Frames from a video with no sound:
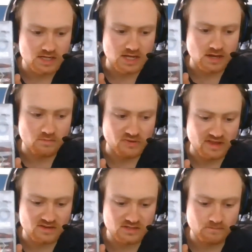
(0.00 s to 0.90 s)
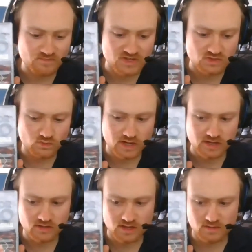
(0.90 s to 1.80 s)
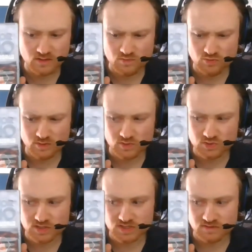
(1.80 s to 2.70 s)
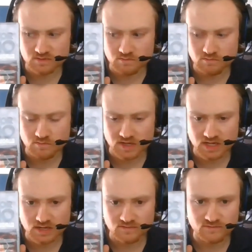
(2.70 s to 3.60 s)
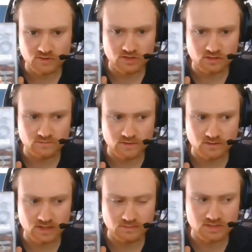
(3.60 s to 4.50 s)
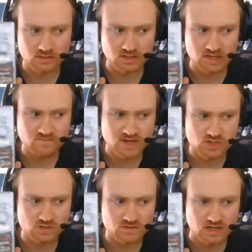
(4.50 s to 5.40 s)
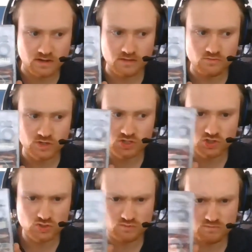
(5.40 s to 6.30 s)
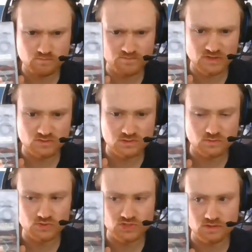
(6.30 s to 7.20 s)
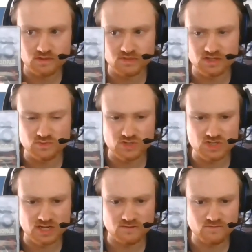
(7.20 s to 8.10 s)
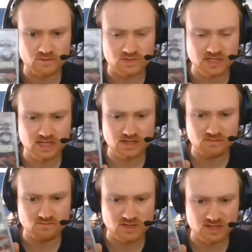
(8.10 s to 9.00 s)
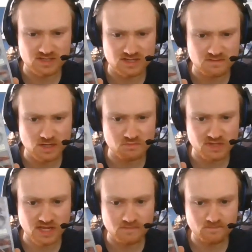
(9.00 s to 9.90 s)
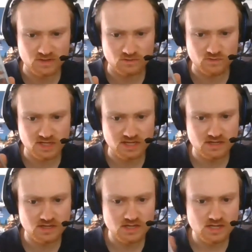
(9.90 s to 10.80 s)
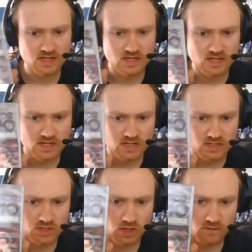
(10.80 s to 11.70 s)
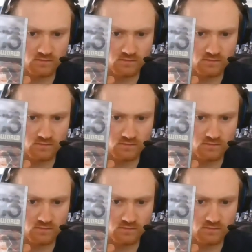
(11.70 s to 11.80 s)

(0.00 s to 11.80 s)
incomplete, as it were. And they probably were trying to save some money up for the following episode, The Invasion of Time, which there's a lot more to it, but this one just kind of feels like, like I said, incomplete. Nothing really to go